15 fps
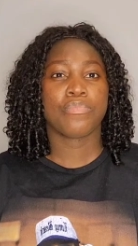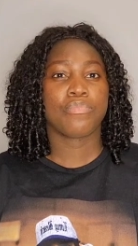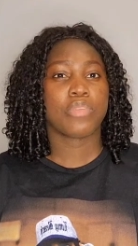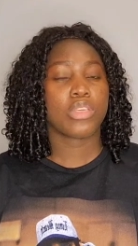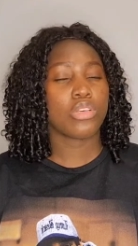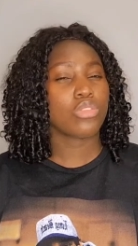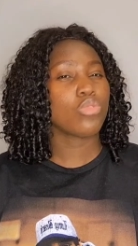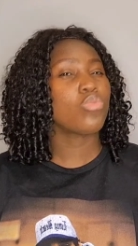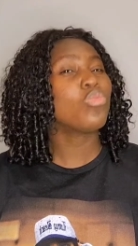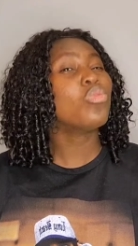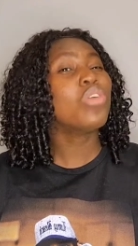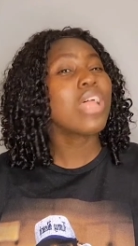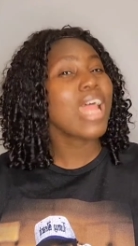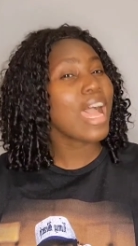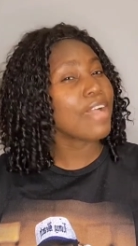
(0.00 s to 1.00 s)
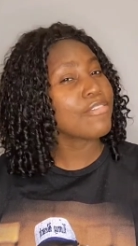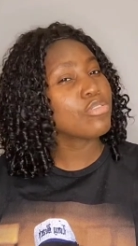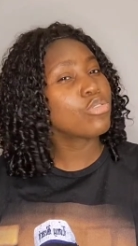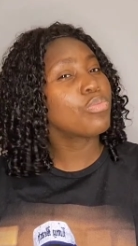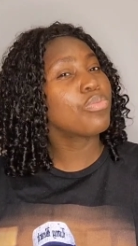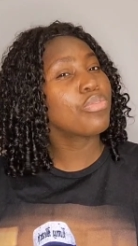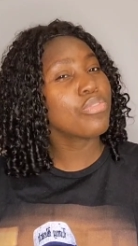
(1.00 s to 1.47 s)
because you have
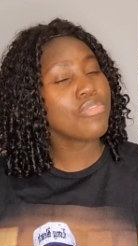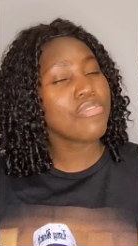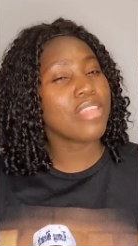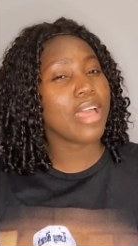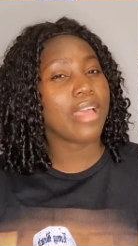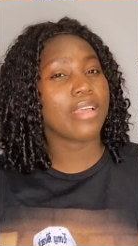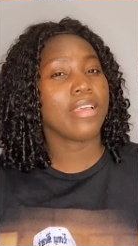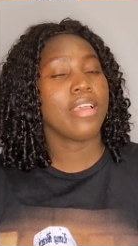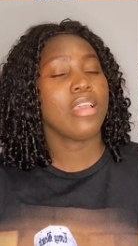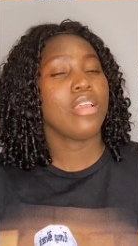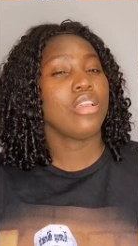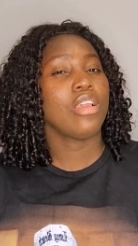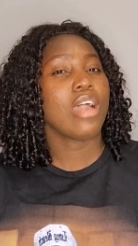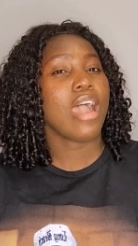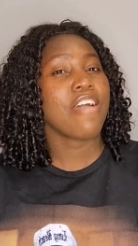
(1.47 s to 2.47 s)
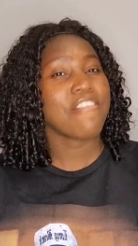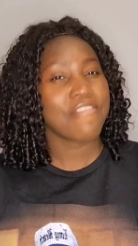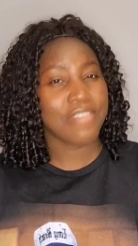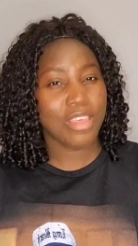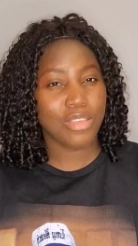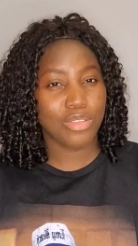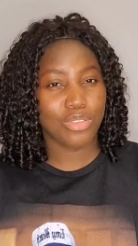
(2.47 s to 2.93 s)
to prove that
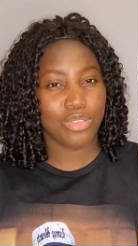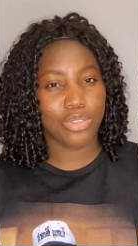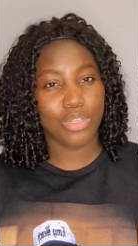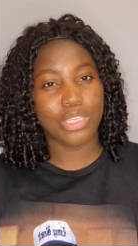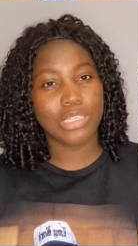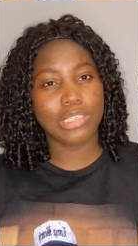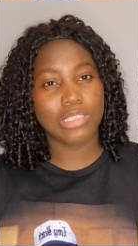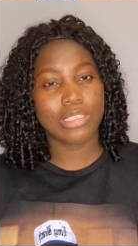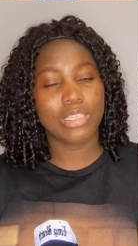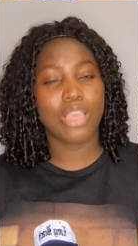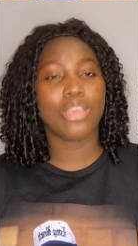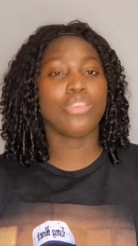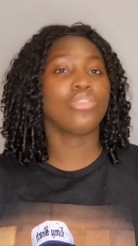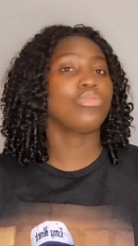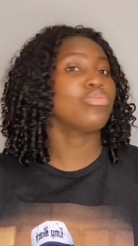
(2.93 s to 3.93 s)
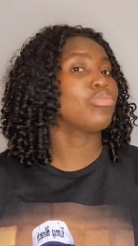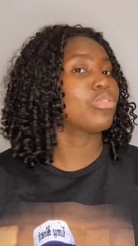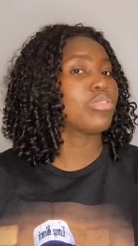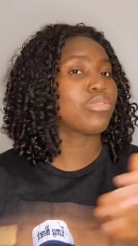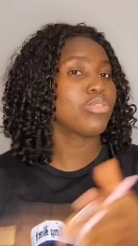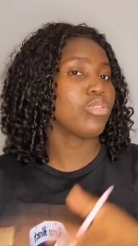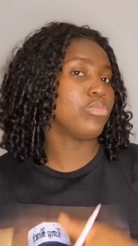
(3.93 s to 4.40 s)
after your studies you
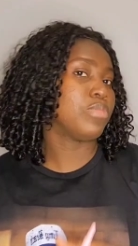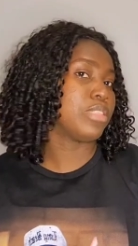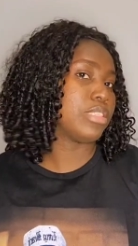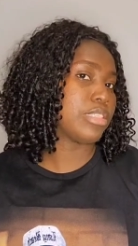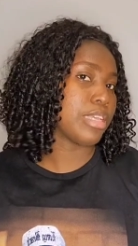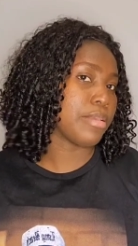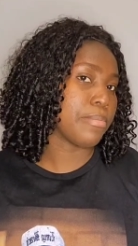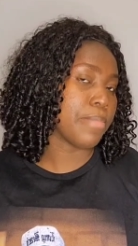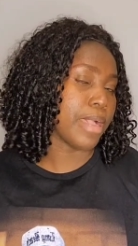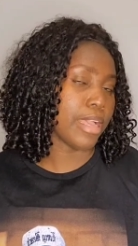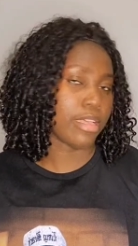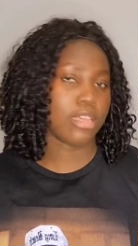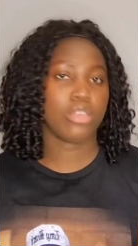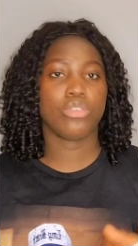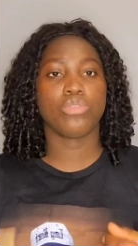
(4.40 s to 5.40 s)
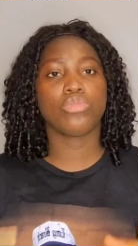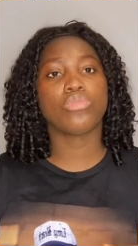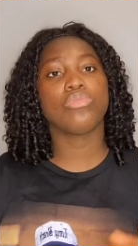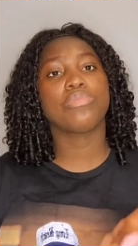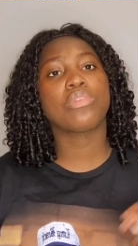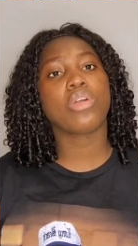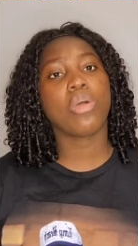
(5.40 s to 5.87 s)
will not going to be staying back, you
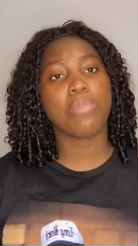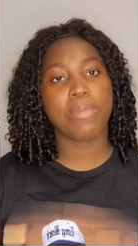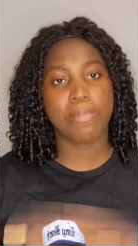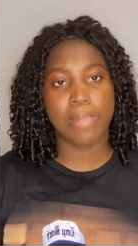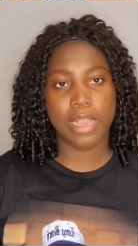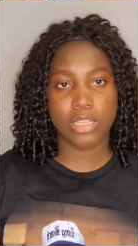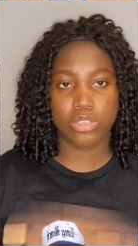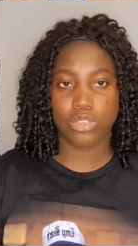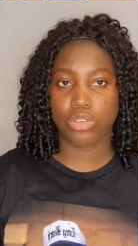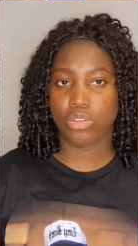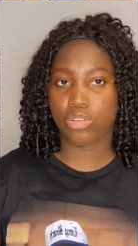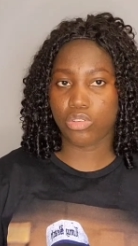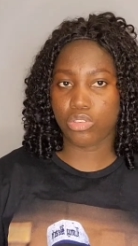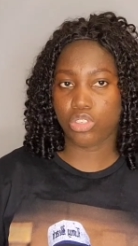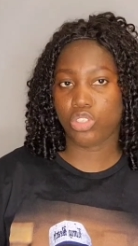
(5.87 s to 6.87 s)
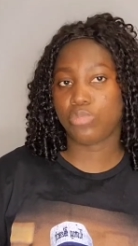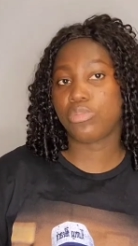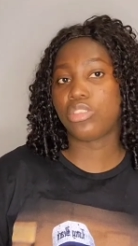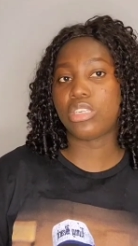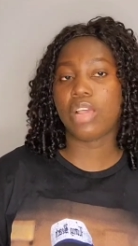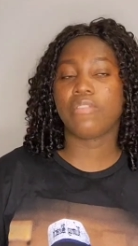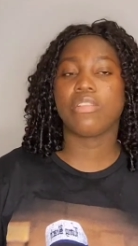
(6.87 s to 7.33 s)
will be coming back to your country, be
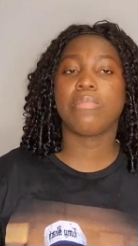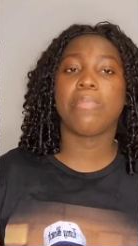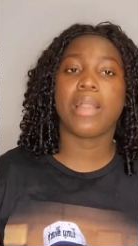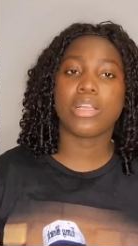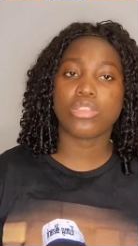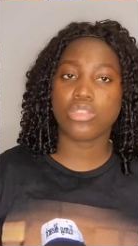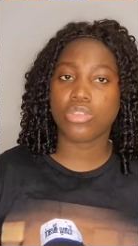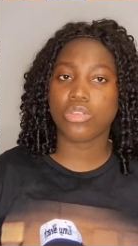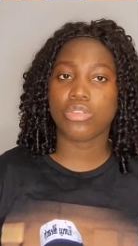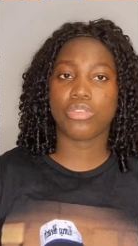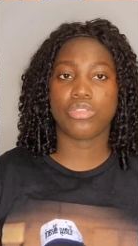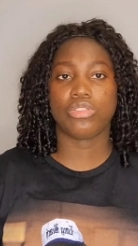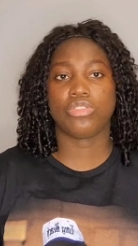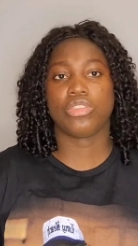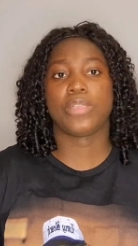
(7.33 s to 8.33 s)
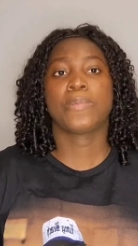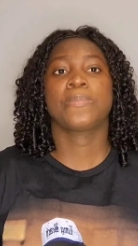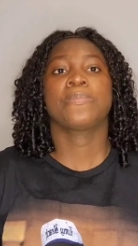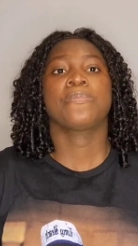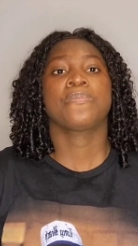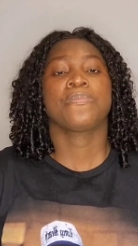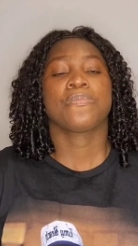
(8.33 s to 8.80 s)
traveling back to your country.
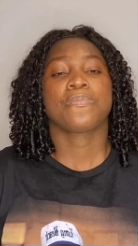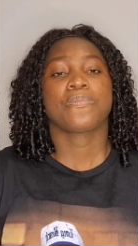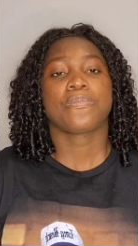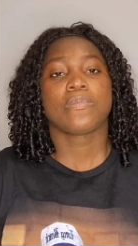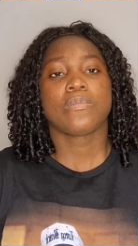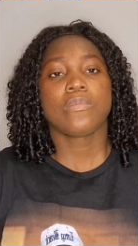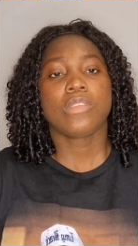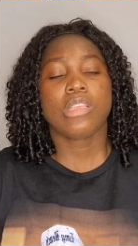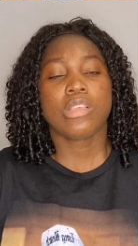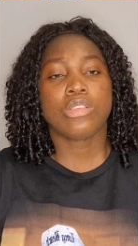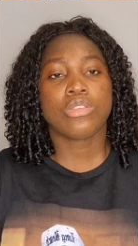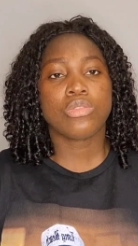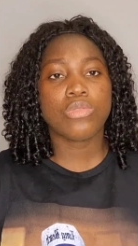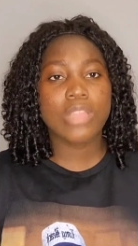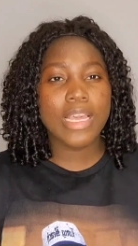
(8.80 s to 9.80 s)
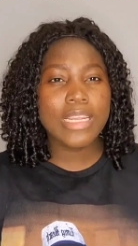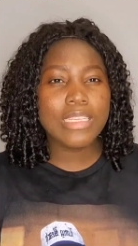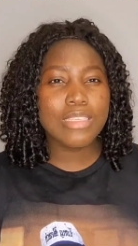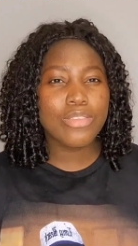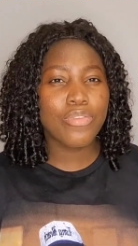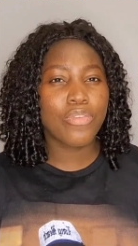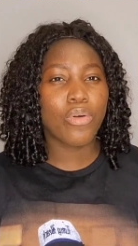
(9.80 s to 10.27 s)
So that
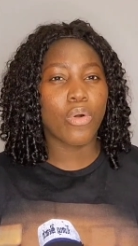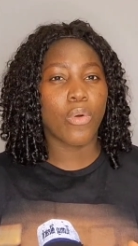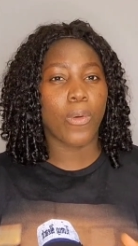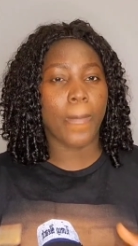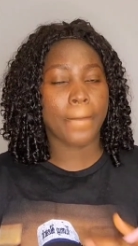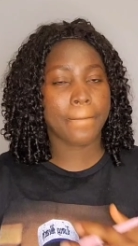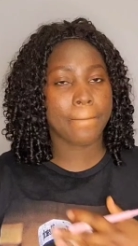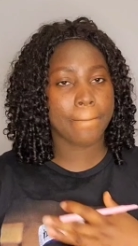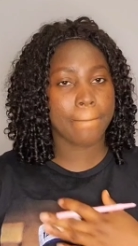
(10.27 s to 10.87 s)
is for